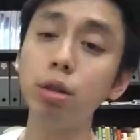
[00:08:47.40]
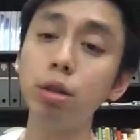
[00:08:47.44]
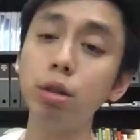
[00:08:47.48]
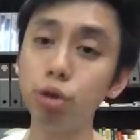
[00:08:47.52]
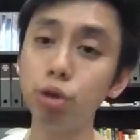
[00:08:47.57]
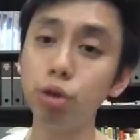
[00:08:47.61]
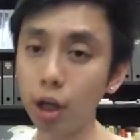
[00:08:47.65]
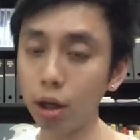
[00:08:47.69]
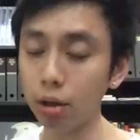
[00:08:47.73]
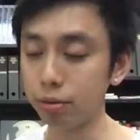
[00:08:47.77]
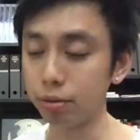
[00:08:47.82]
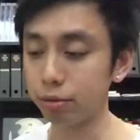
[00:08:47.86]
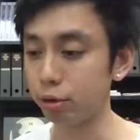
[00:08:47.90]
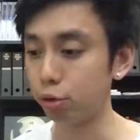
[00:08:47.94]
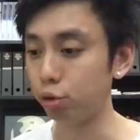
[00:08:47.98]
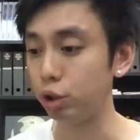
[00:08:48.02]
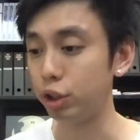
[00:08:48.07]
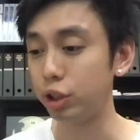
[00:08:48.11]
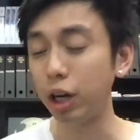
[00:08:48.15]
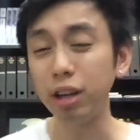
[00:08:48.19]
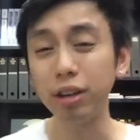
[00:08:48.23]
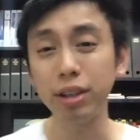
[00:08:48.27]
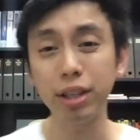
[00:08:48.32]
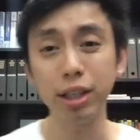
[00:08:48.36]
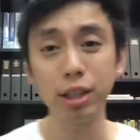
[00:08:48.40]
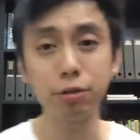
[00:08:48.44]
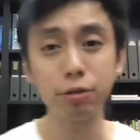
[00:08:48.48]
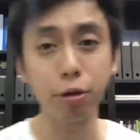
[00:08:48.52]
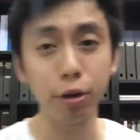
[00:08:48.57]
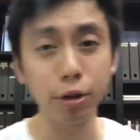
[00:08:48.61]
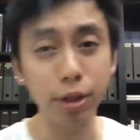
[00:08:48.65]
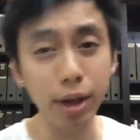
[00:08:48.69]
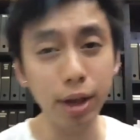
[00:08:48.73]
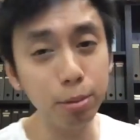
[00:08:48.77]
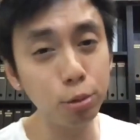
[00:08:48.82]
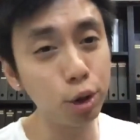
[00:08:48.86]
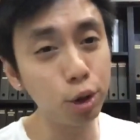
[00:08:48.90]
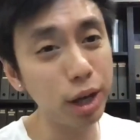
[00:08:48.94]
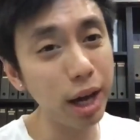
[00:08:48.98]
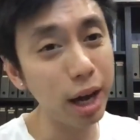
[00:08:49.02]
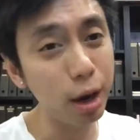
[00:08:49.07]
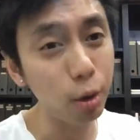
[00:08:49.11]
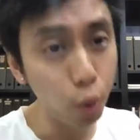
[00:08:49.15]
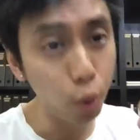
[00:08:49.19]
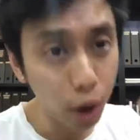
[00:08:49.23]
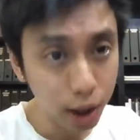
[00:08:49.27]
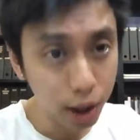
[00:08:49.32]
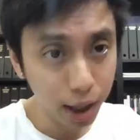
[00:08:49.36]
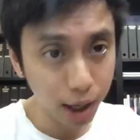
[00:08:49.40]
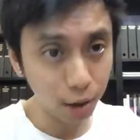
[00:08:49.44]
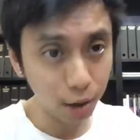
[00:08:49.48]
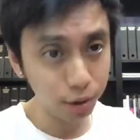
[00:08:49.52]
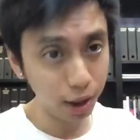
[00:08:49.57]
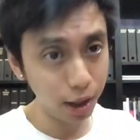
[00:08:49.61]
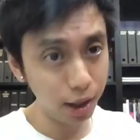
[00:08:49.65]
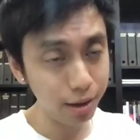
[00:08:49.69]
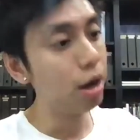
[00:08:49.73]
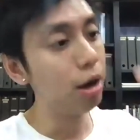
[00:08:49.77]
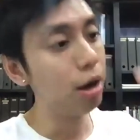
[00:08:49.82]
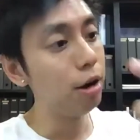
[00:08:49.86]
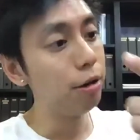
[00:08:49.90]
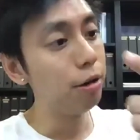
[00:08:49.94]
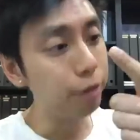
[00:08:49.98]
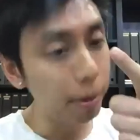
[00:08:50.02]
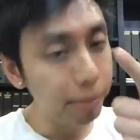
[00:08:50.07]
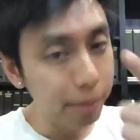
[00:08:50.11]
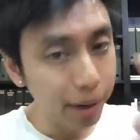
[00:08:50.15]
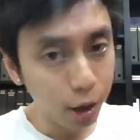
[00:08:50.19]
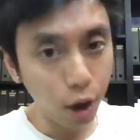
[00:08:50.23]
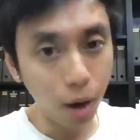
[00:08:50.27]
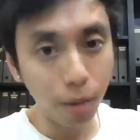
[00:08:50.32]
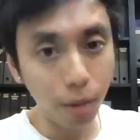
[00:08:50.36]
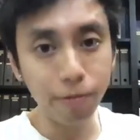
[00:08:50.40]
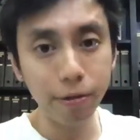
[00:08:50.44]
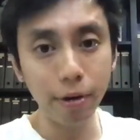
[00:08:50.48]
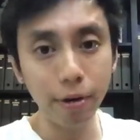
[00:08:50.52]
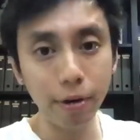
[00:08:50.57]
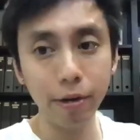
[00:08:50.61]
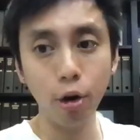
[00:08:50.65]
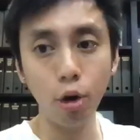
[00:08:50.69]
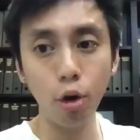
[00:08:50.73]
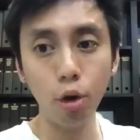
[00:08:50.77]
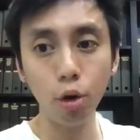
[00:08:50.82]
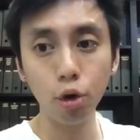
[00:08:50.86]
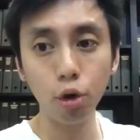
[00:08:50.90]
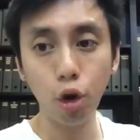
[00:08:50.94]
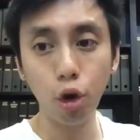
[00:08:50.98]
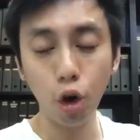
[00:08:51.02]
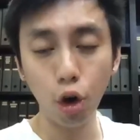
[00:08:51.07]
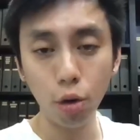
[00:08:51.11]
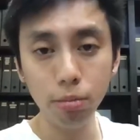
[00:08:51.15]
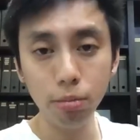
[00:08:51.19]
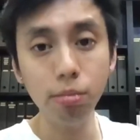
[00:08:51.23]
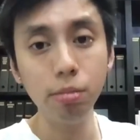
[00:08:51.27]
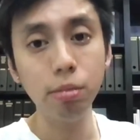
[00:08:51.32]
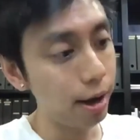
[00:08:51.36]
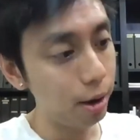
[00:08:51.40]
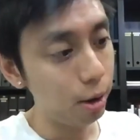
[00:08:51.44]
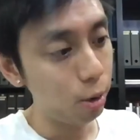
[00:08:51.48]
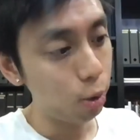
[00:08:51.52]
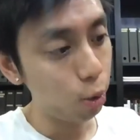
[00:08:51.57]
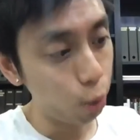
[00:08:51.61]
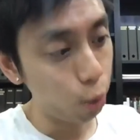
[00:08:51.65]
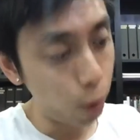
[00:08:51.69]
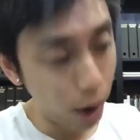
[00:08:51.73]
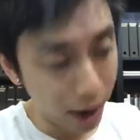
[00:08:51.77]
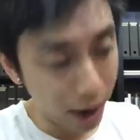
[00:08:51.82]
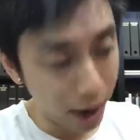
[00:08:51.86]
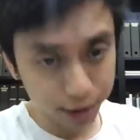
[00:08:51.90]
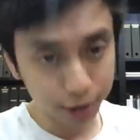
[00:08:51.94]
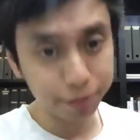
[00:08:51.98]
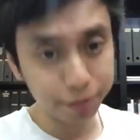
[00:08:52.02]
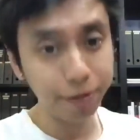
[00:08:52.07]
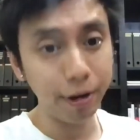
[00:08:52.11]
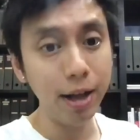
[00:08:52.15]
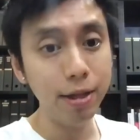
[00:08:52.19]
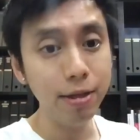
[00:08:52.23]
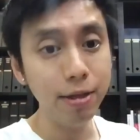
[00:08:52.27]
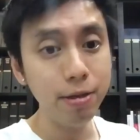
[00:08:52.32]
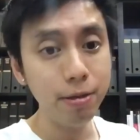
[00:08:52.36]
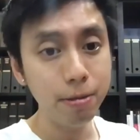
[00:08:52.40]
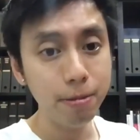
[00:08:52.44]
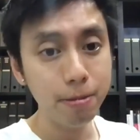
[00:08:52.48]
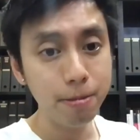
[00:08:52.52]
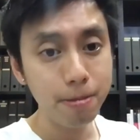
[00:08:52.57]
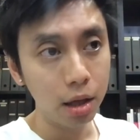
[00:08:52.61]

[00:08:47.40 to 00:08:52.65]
result? The result is for them to get a workout in from the comfort of their own home when it's fun.